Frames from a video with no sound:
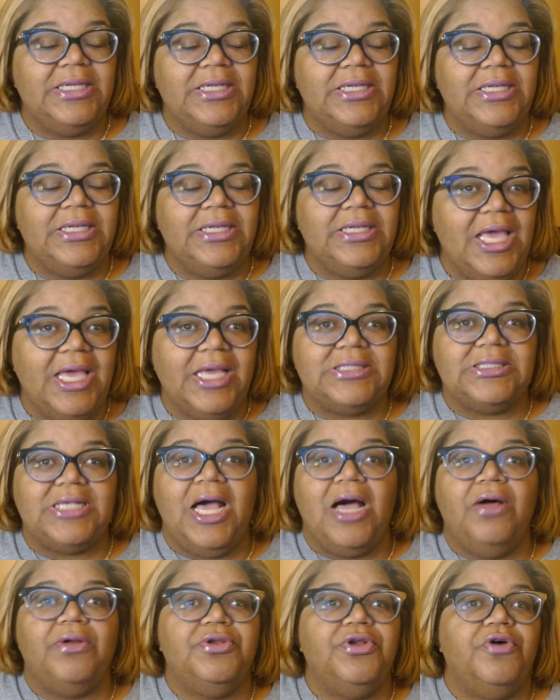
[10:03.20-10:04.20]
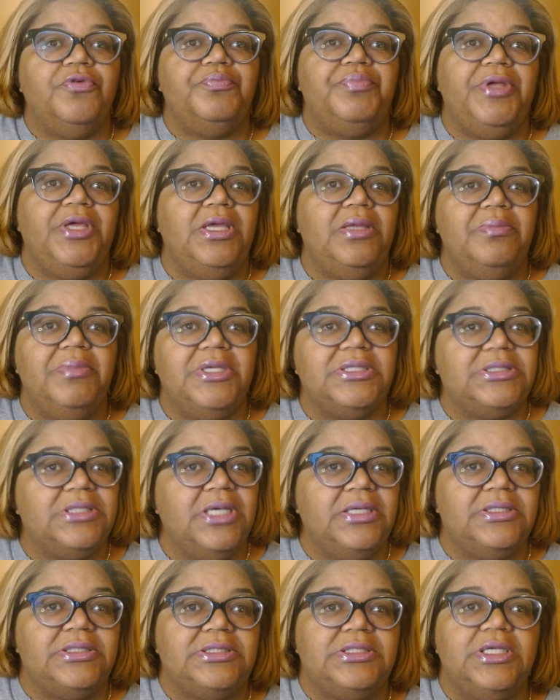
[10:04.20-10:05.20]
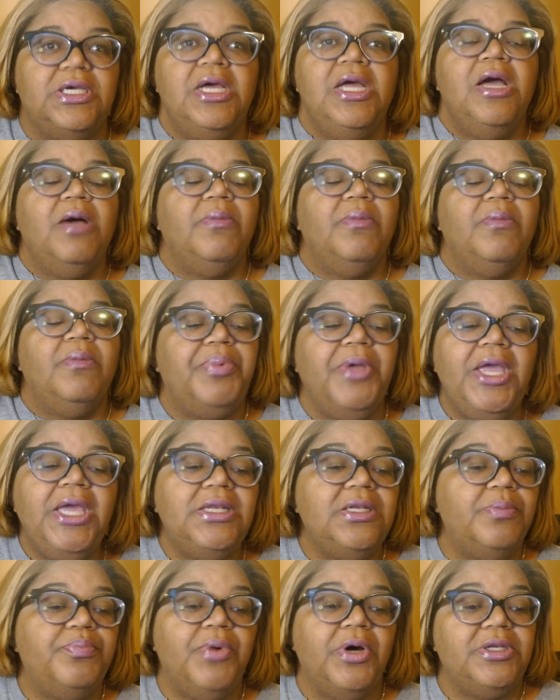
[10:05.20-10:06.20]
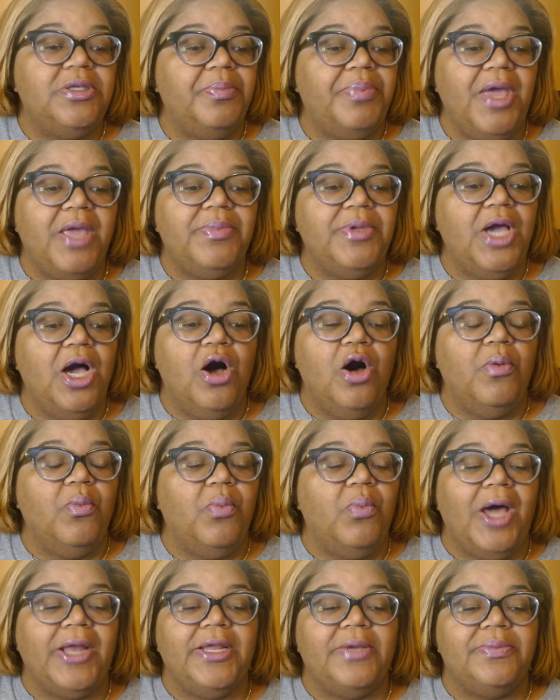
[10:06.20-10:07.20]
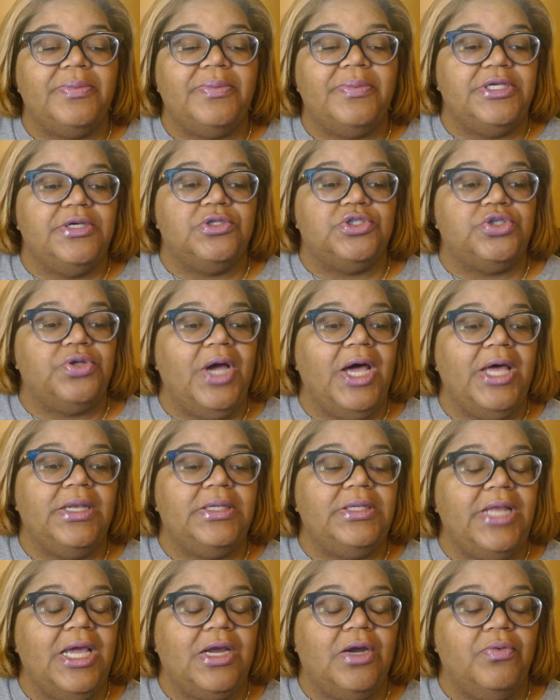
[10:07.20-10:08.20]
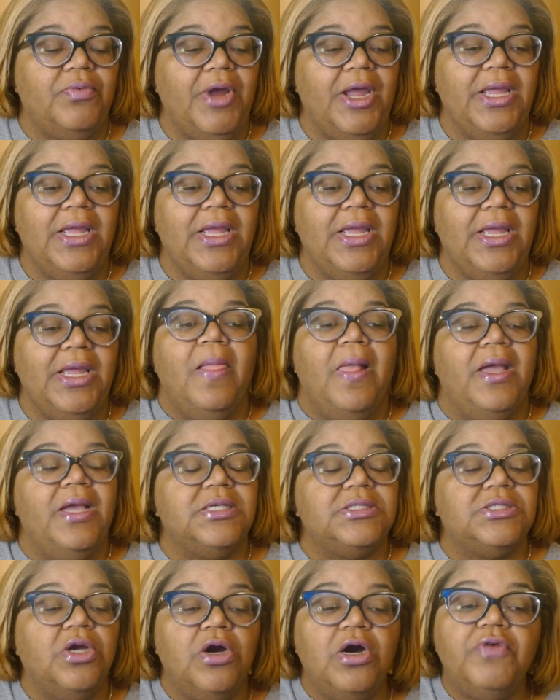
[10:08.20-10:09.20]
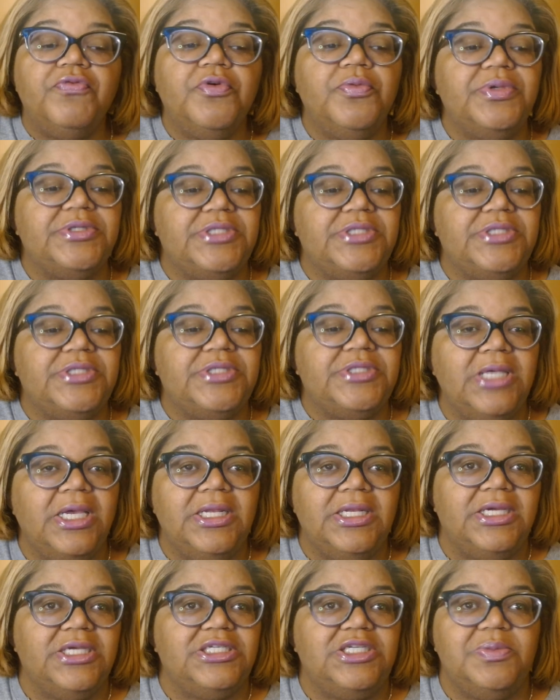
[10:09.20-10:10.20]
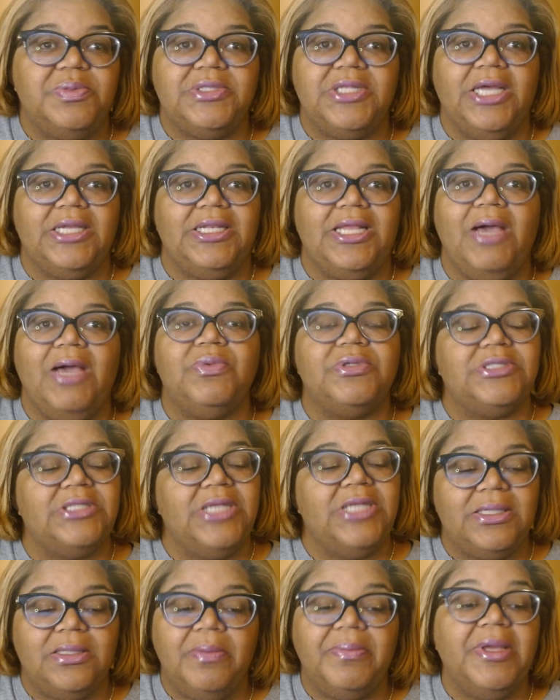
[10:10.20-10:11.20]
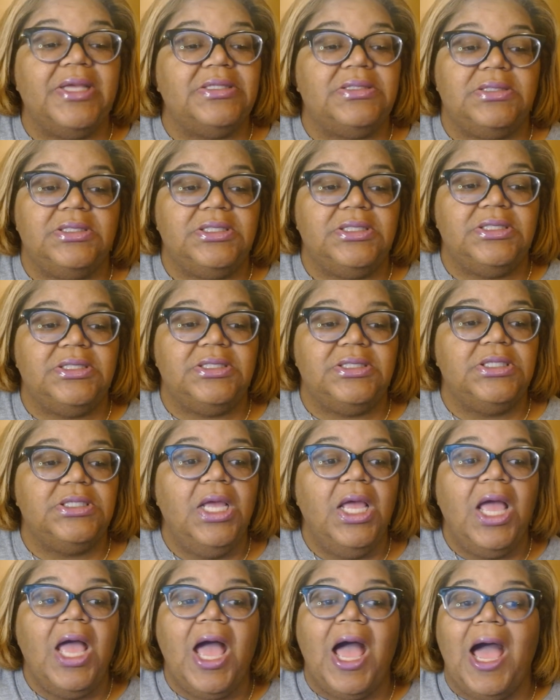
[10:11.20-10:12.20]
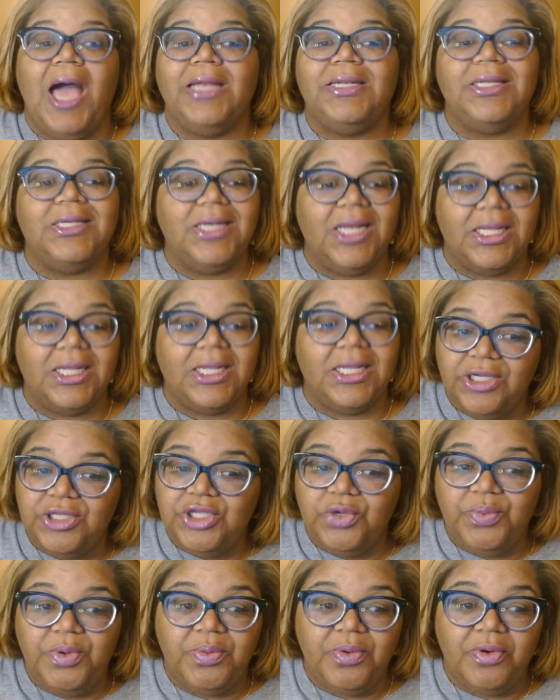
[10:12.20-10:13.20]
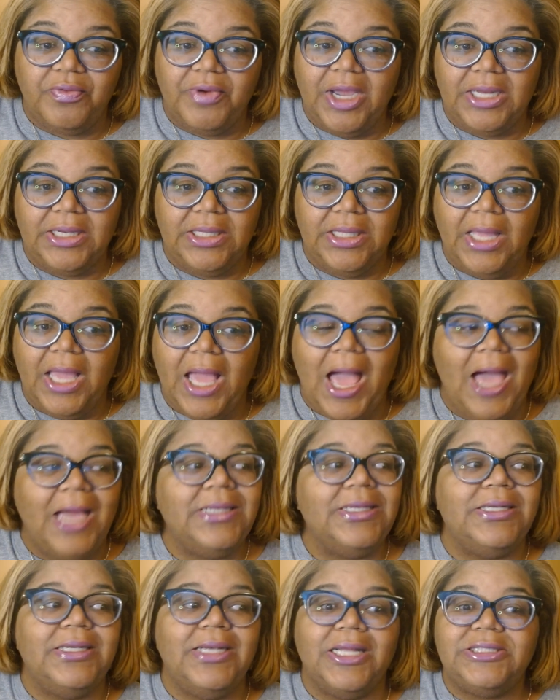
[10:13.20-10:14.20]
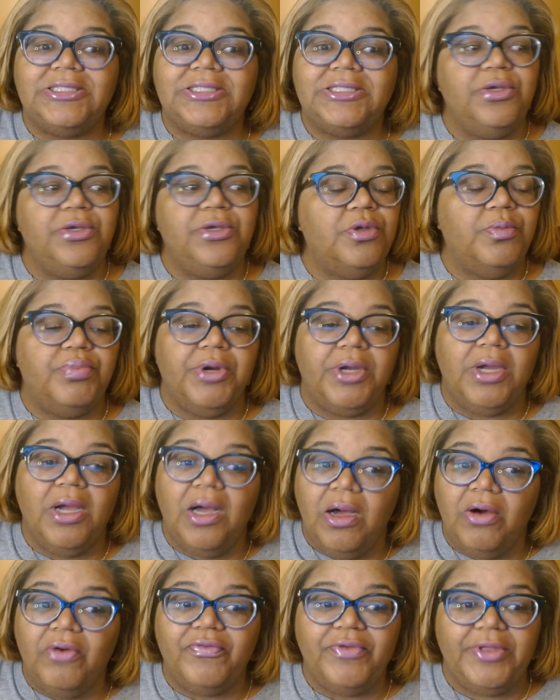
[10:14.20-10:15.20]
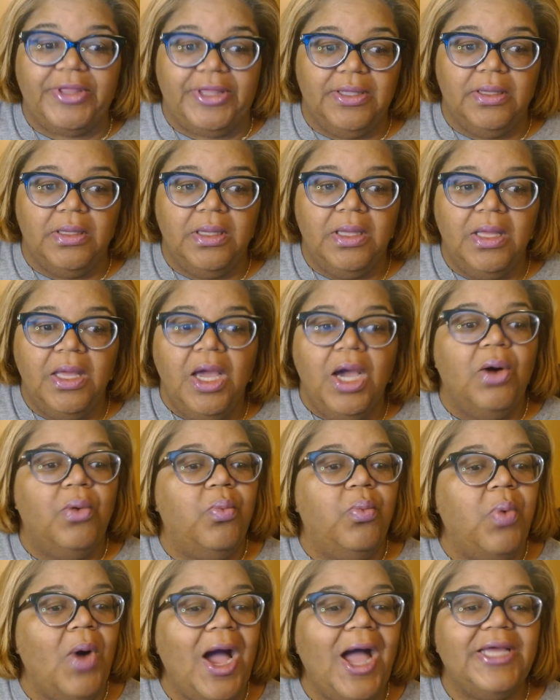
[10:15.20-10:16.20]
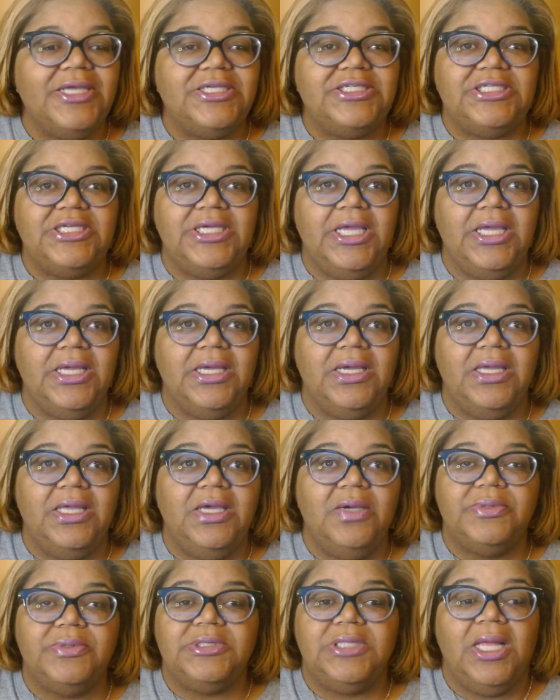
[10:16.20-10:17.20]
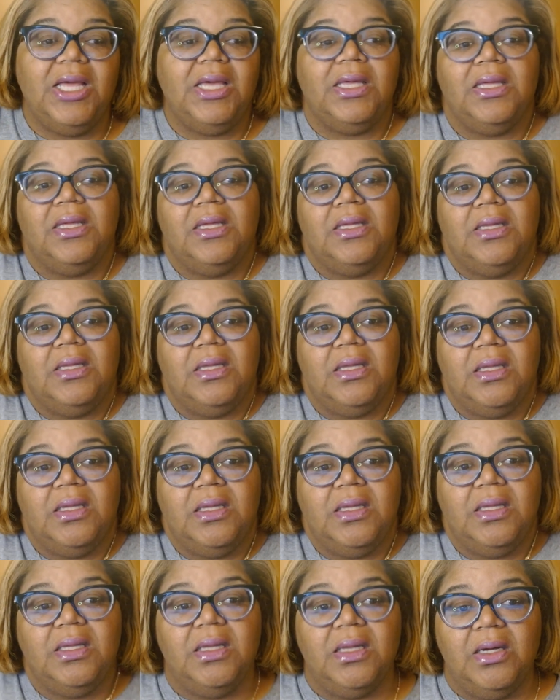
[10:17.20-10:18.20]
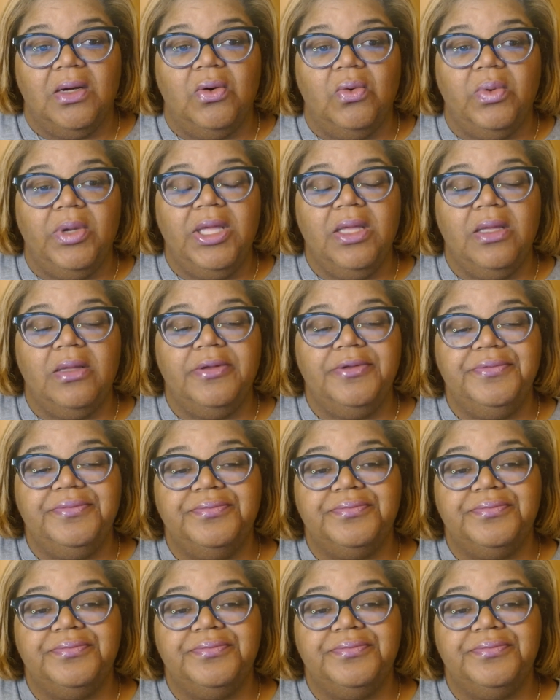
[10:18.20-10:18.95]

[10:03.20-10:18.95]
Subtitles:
the text. I don't know, Bean misunderstood. But Bean had brought the baby home while they were still trying to decorate. And his girlfriend was irritated because she was like, that was not the message. I did not tell you we were ready. I did not tell you to bring her over here. Why is she here? He was like, oh, well,